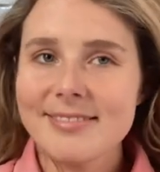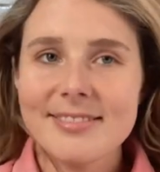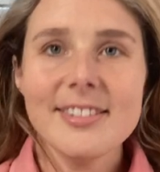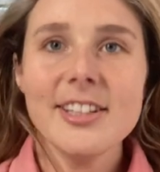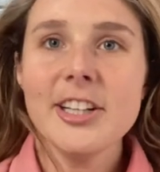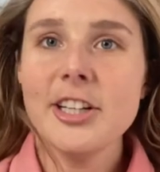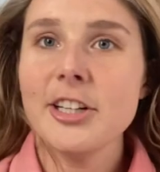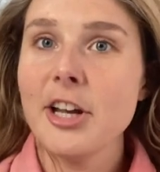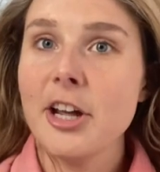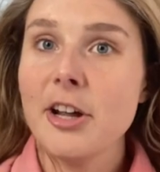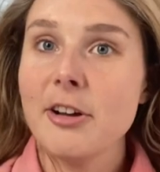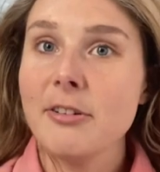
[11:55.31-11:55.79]

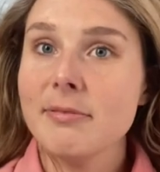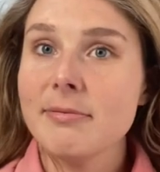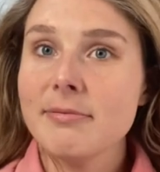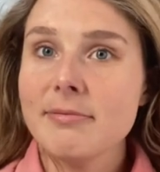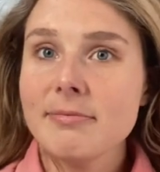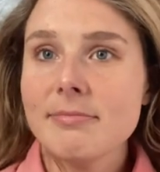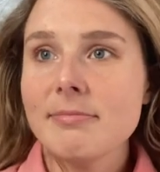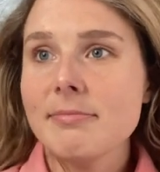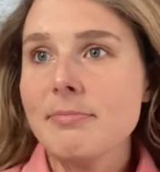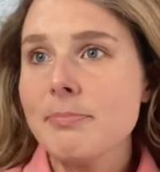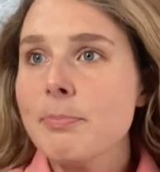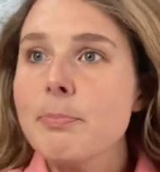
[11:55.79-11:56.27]
you know,
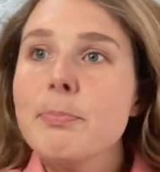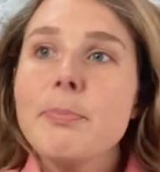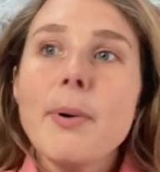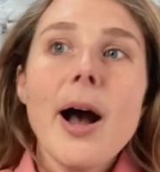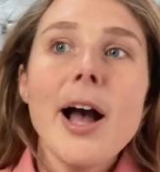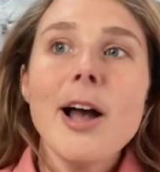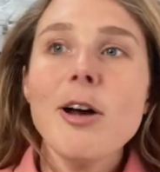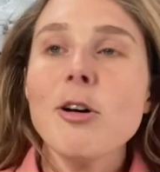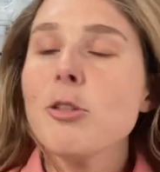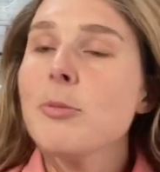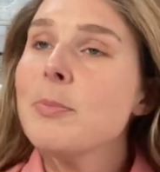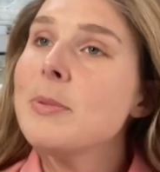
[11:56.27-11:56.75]

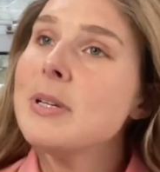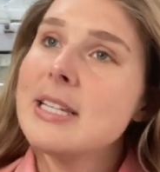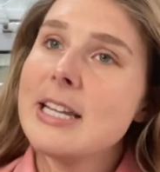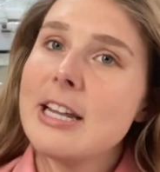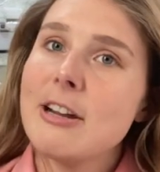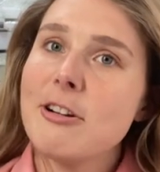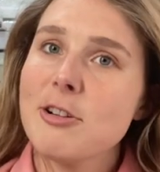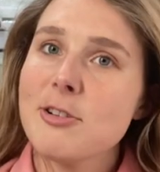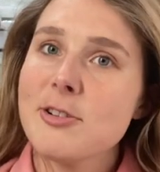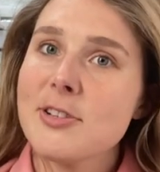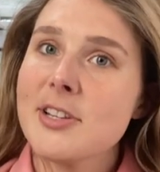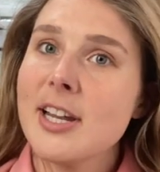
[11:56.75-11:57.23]
buy all the
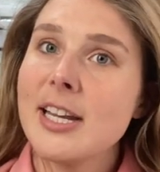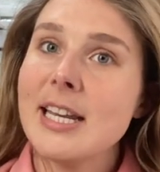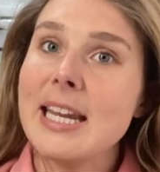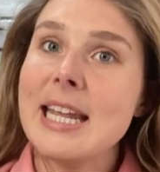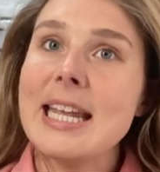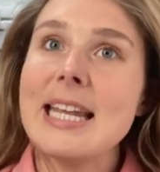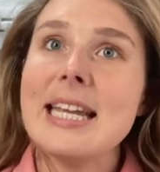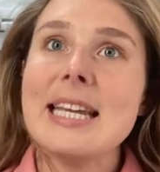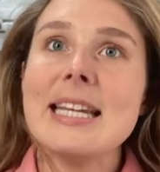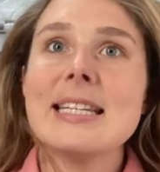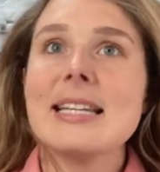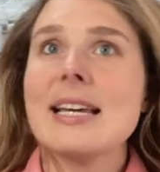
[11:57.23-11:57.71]
materials I
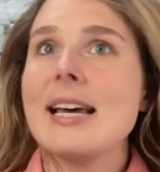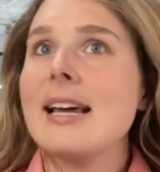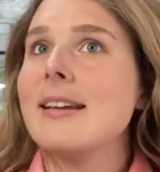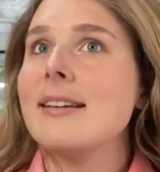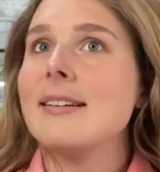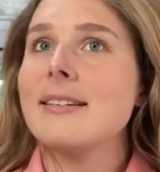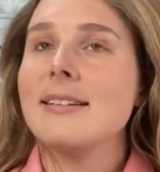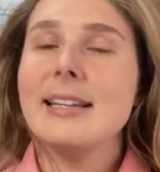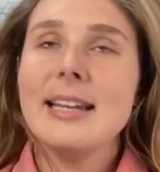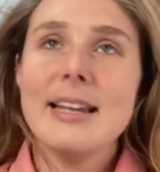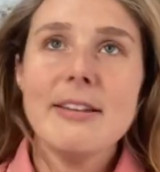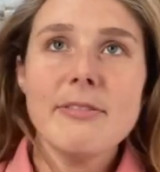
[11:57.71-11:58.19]
need
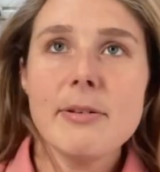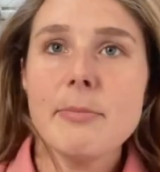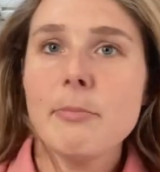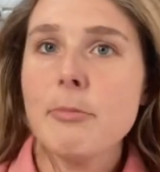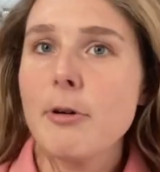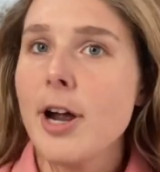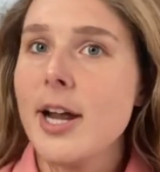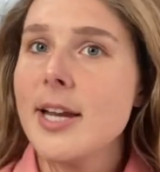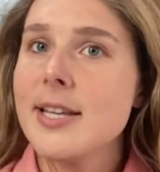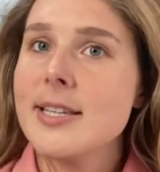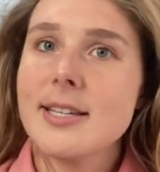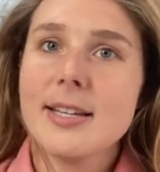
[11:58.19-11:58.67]
and live in
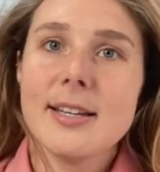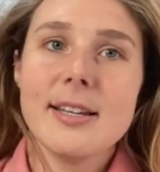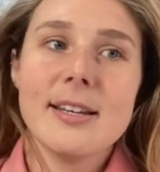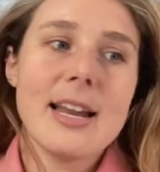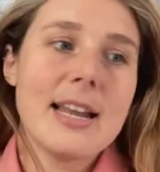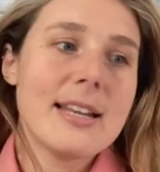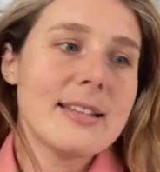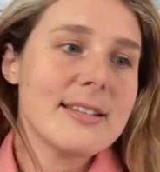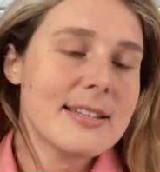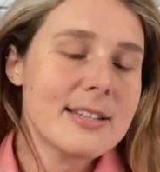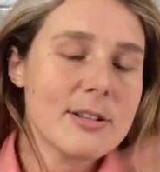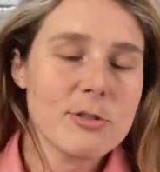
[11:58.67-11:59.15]
Brighton
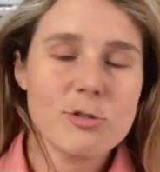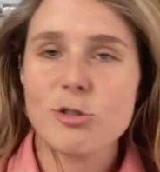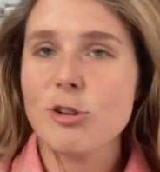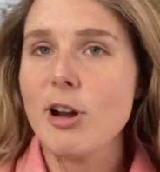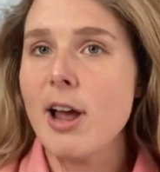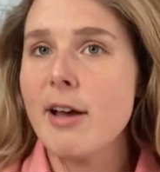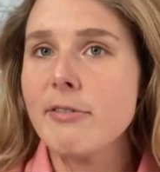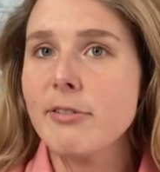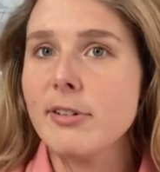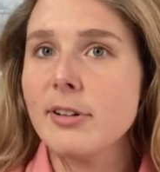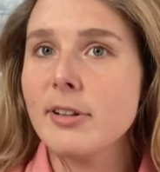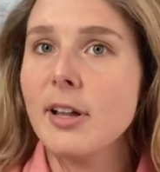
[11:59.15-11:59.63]
and still
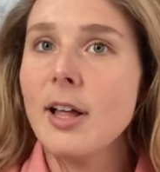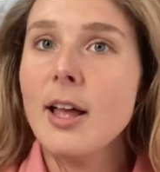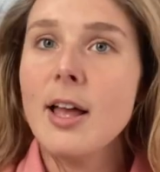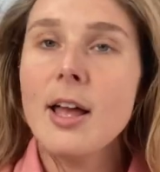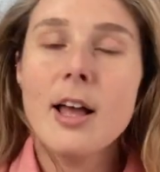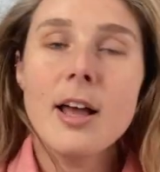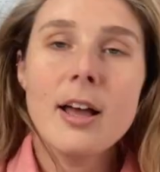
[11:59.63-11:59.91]
travel